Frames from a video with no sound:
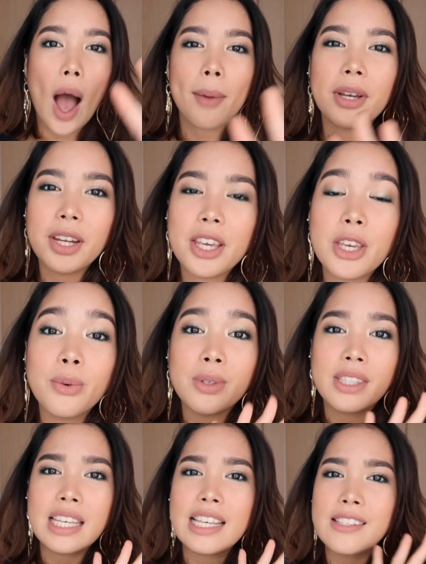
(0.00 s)
I'm gonna
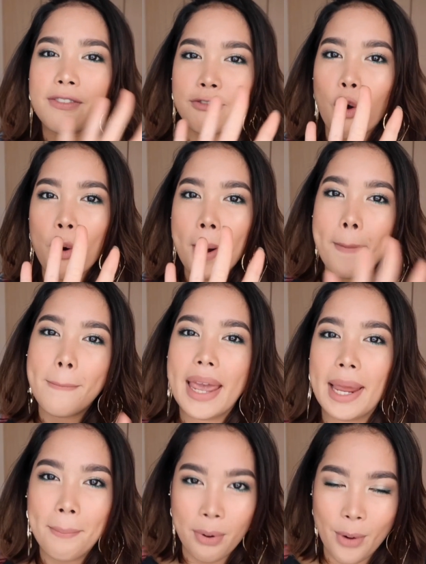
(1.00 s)
use these 4
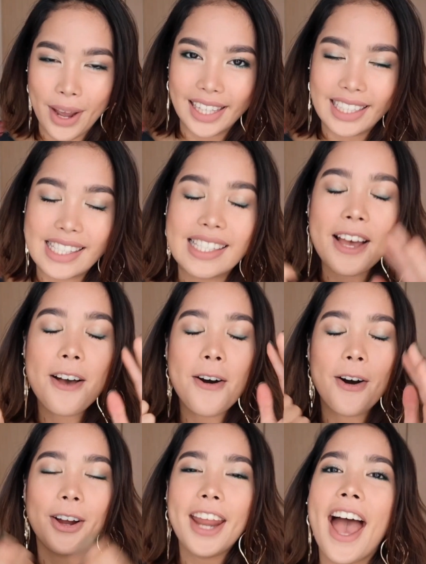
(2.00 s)
main points
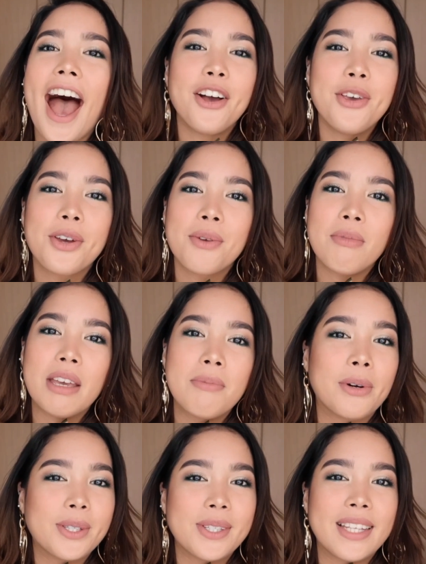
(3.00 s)
on how you can make
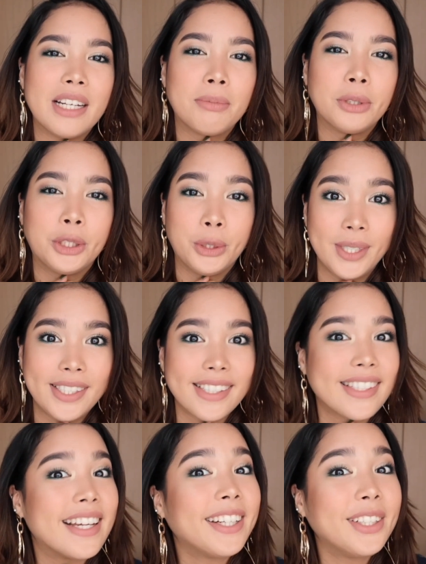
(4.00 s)
more sustainable
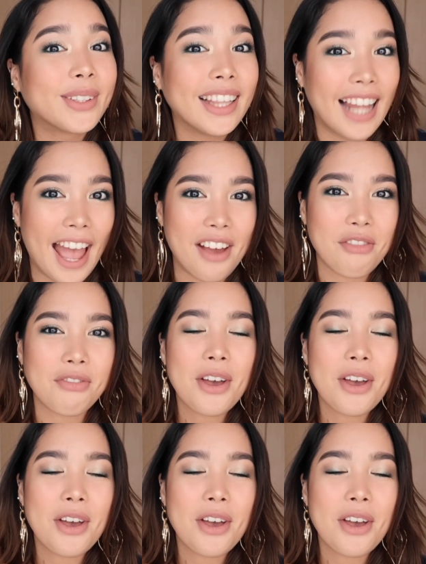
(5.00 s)
choices in your life.